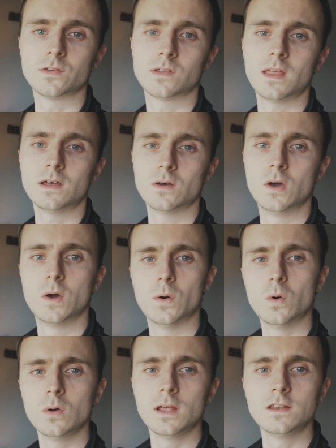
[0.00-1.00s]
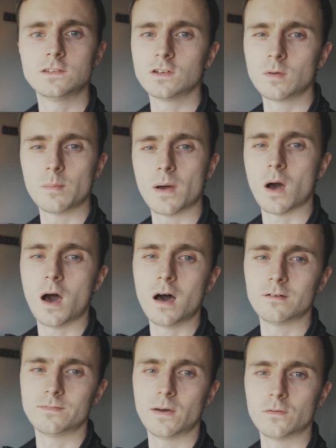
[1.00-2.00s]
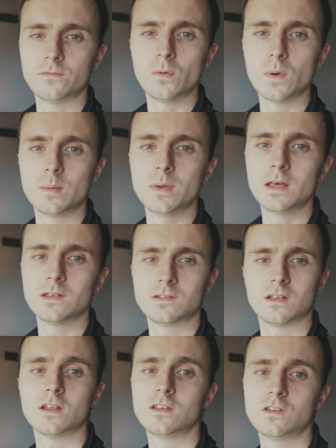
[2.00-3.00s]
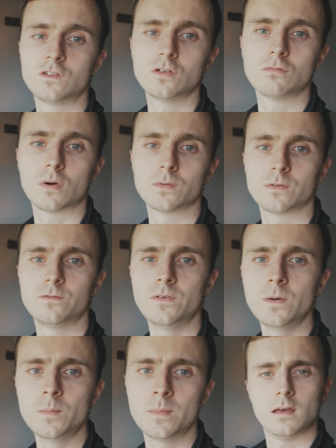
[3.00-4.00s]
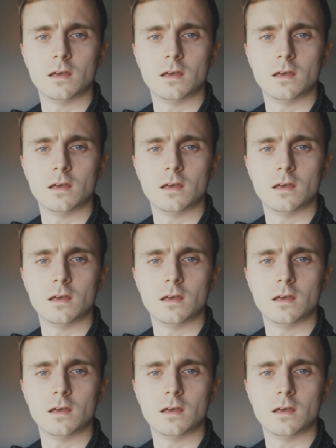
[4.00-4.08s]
So that all in took me about half hour, 40 minutes and I did 2 rolls of film.